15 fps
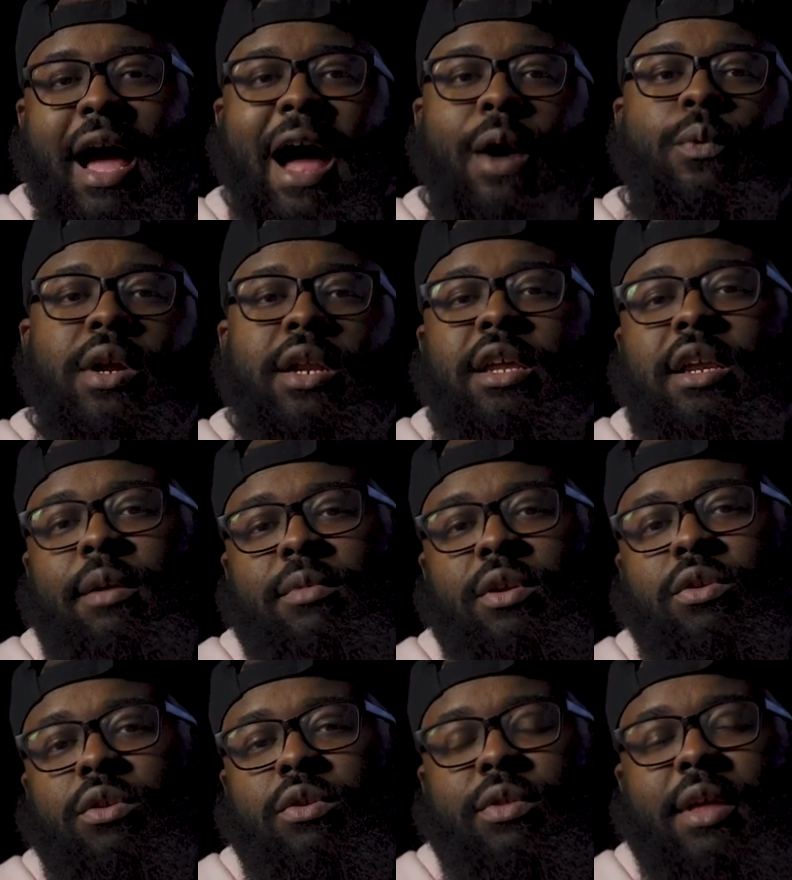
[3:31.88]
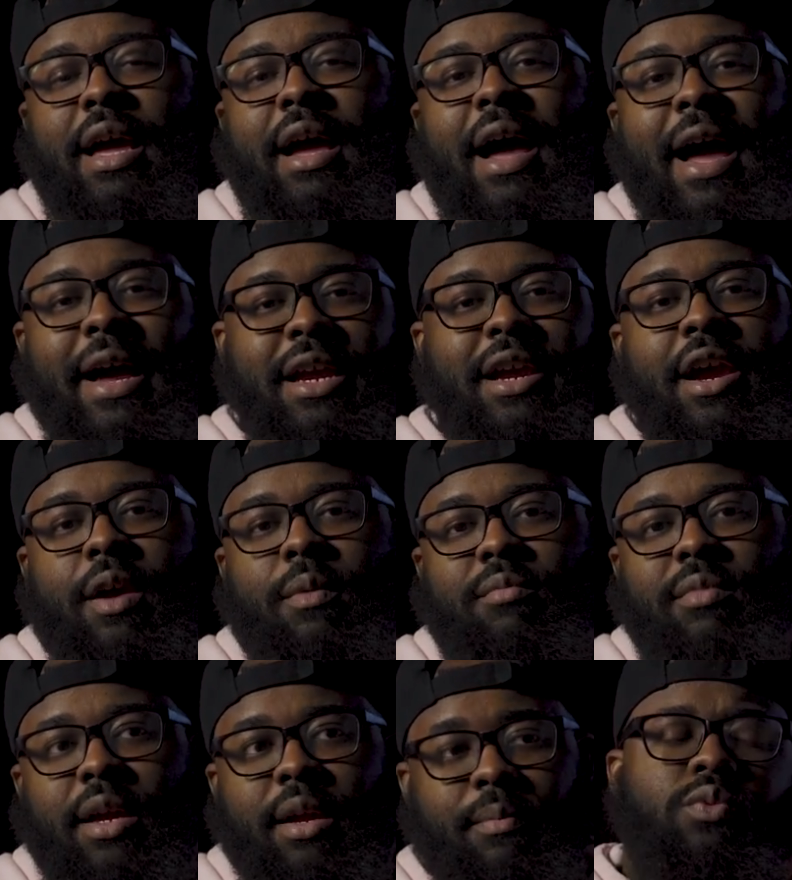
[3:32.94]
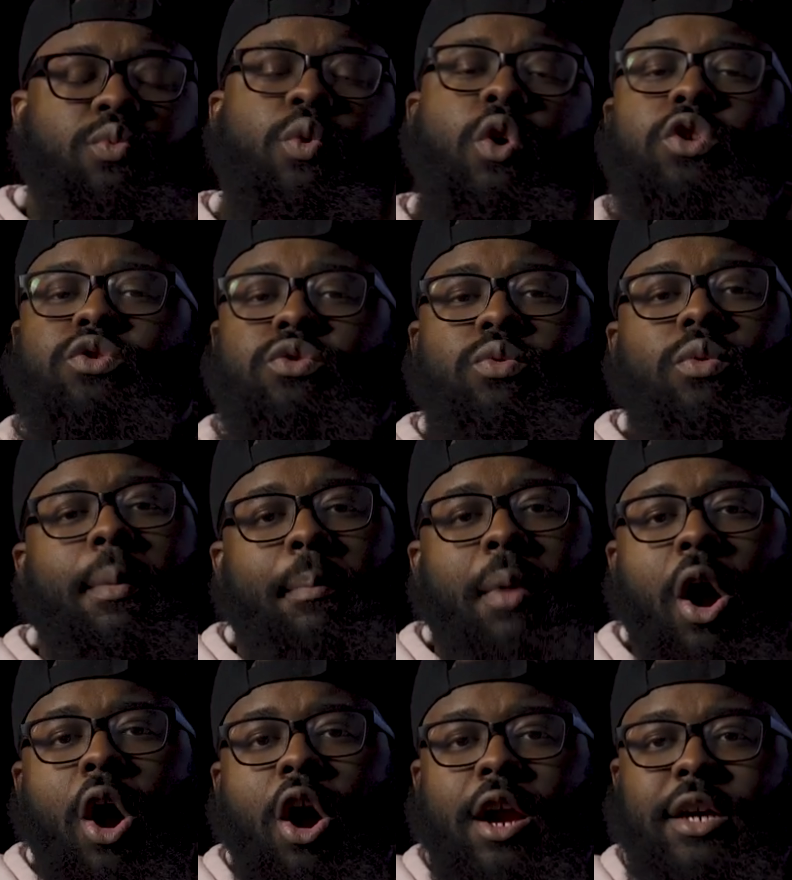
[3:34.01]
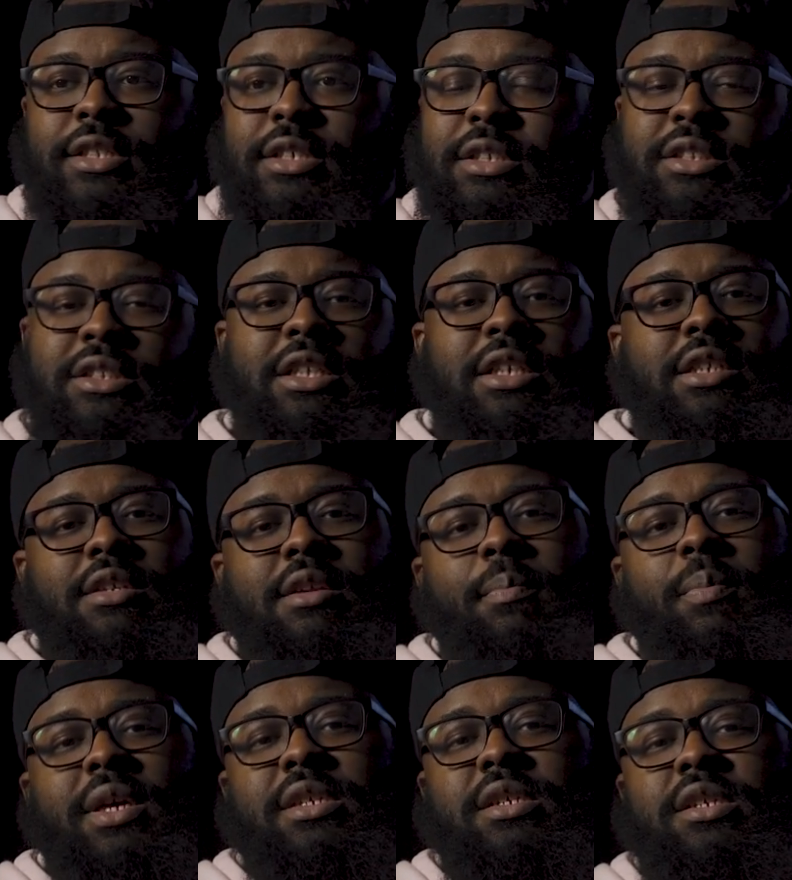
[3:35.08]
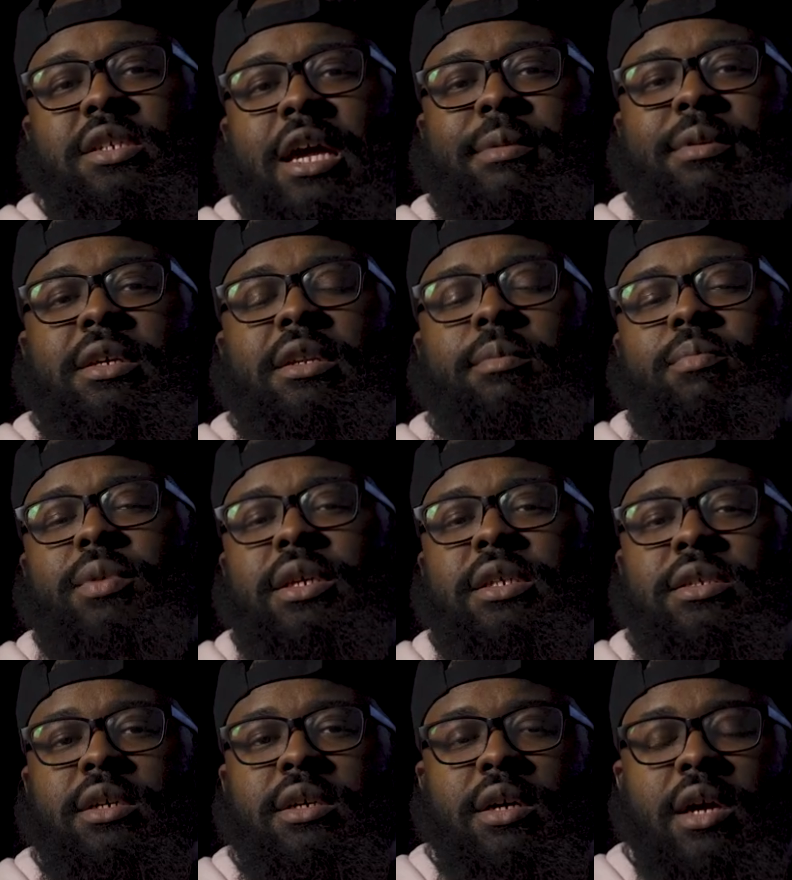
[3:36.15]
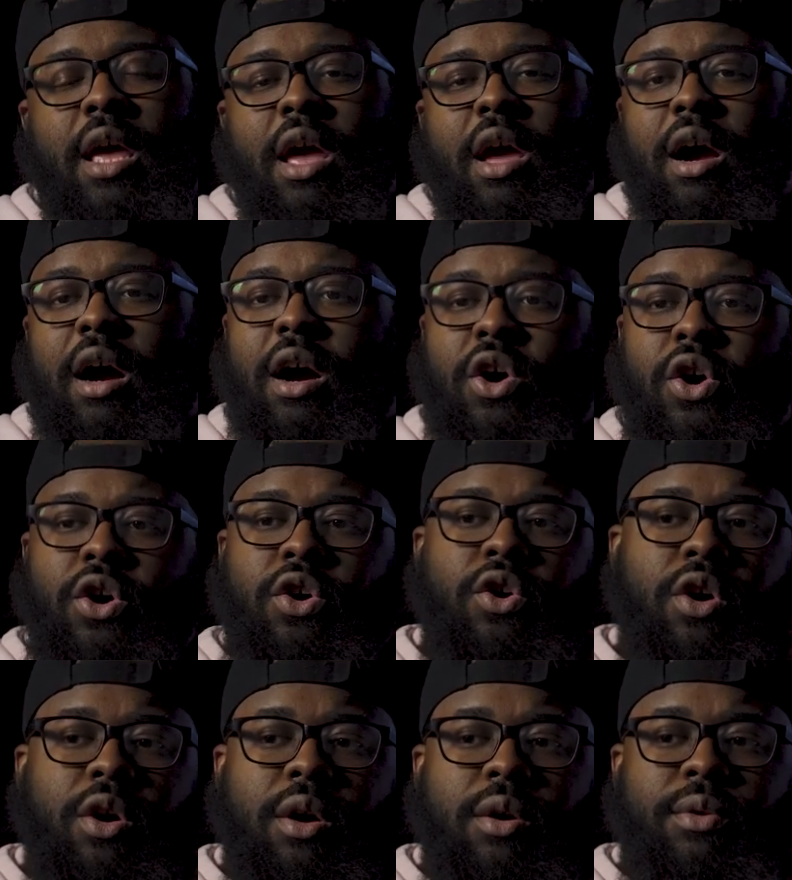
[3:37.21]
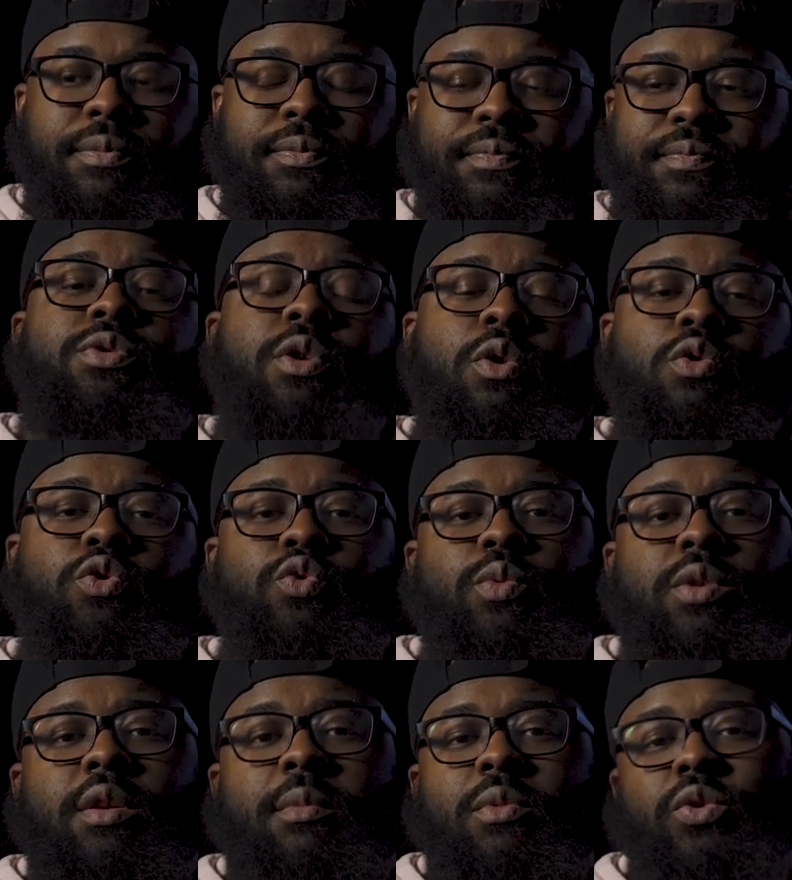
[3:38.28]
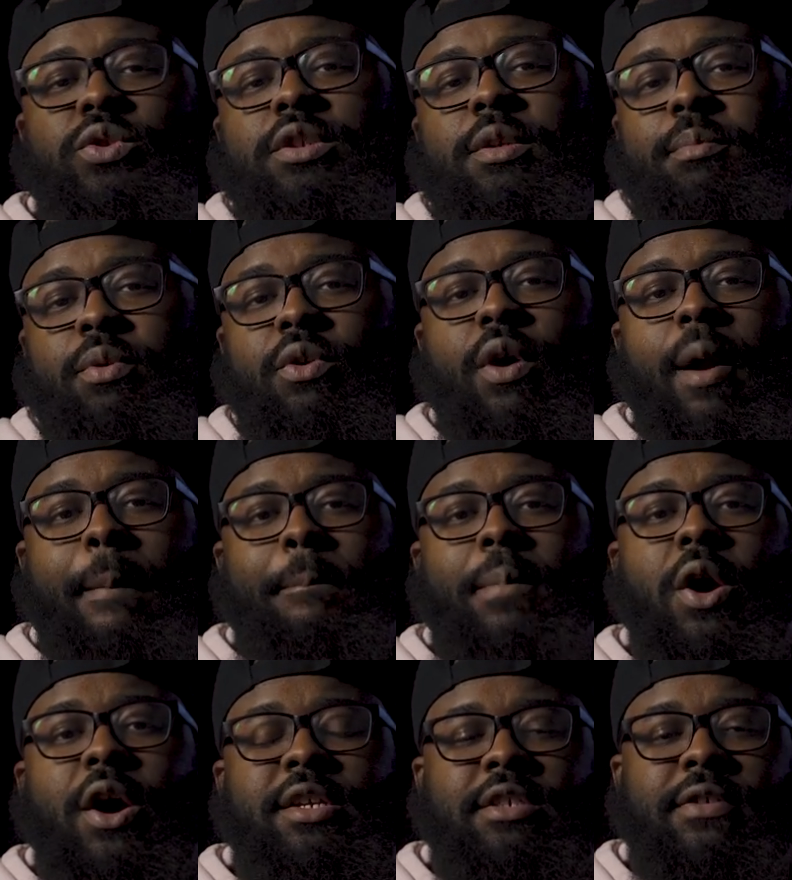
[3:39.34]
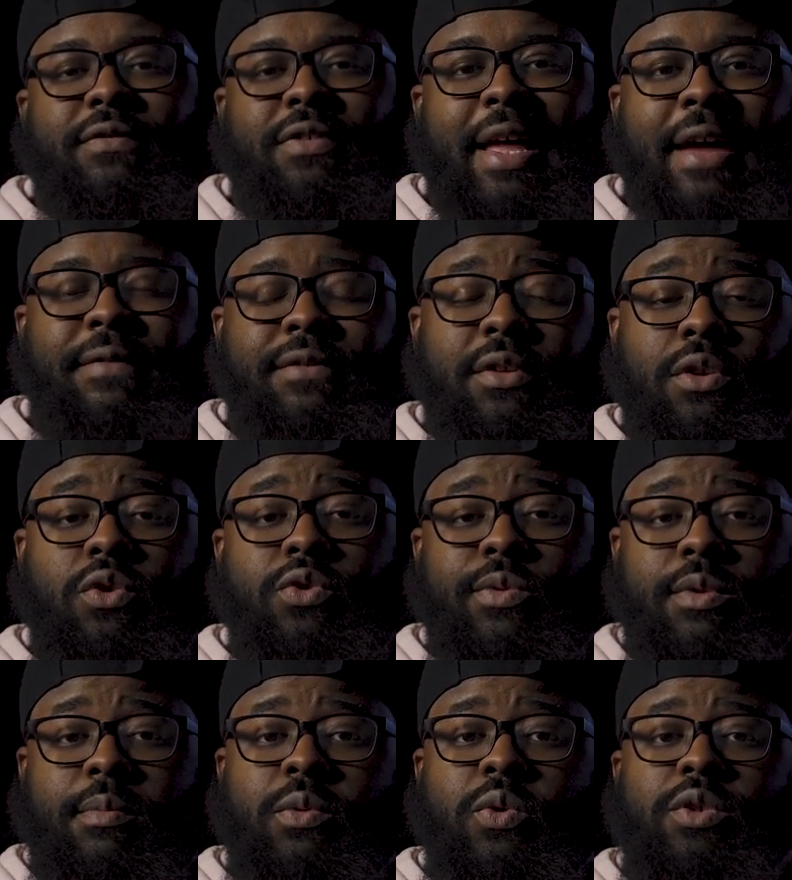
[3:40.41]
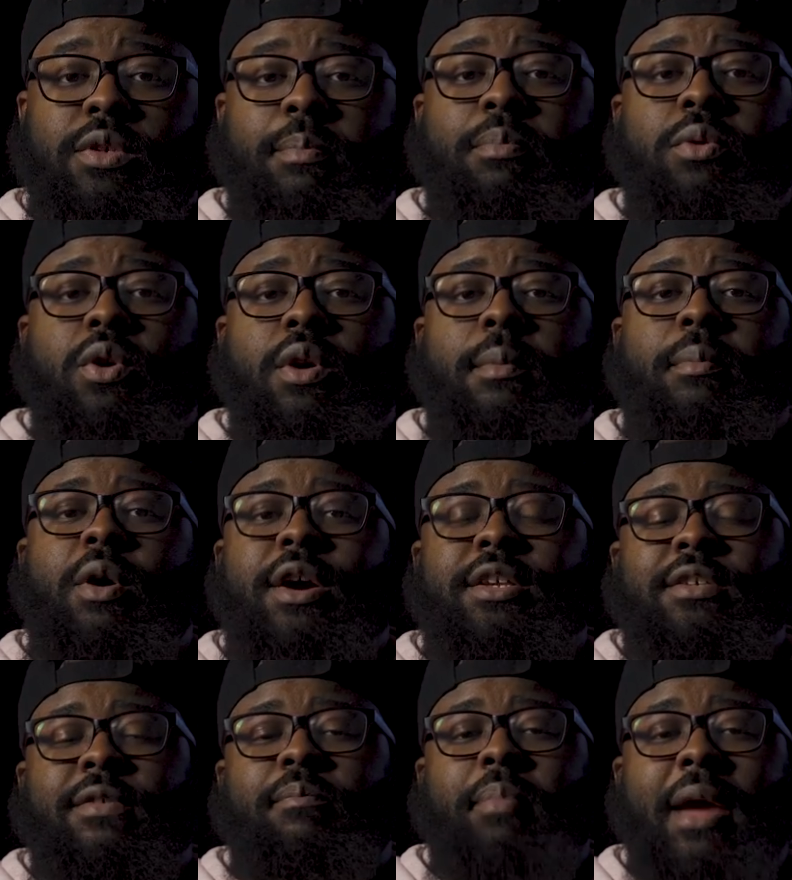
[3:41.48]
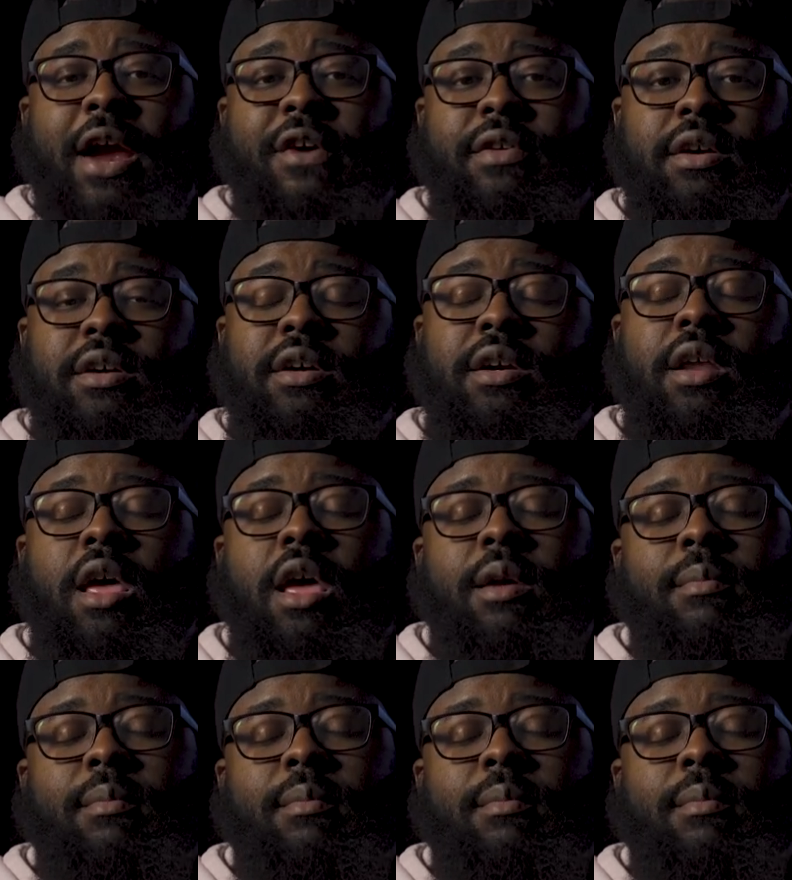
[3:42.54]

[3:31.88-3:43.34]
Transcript: I wanted him to know that I care meant walks through the parks and sitting in the pizza shop eating pizza uh, or those were the most important parts of life and those were the most important parts of parenthood,